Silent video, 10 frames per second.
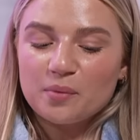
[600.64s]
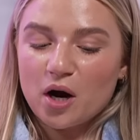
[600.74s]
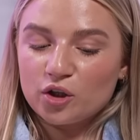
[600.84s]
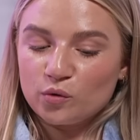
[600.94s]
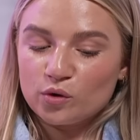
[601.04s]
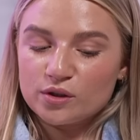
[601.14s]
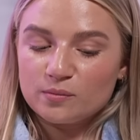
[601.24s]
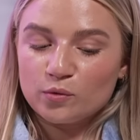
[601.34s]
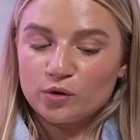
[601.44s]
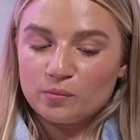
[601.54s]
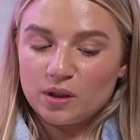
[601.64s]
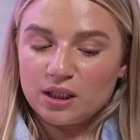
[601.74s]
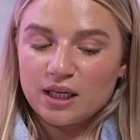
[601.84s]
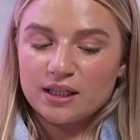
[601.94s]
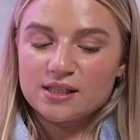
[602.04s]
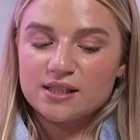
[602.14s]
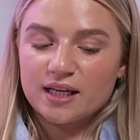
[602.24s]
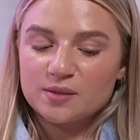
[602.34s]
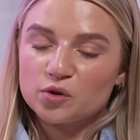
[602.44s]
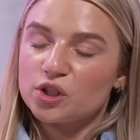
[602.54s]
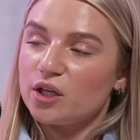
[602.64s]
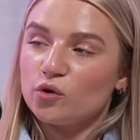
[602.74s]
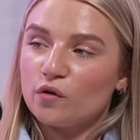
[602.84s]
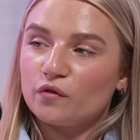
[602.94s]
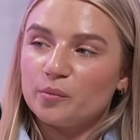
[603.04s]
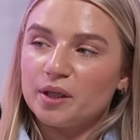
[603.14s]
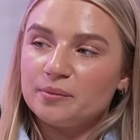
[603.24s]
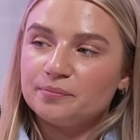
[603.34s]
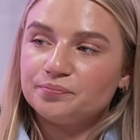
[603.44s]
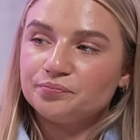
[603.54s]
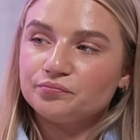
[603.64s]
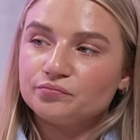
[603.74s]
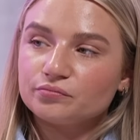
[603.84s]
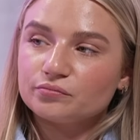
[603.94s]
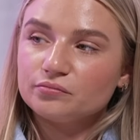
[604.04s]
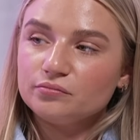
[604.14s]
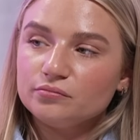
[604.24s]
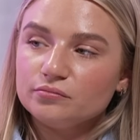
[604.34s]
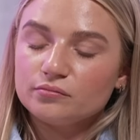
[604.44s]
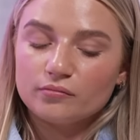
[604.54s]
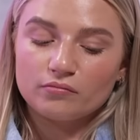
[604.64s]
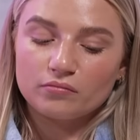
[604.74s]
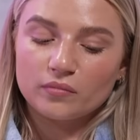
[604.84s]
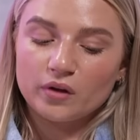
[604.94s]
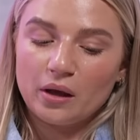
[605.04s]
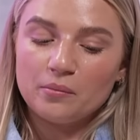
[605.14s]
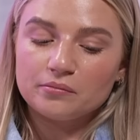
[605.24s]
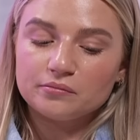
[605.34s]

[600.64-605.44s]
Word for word: partner wants it more than me and 6% not for me. Interesting. Yeah.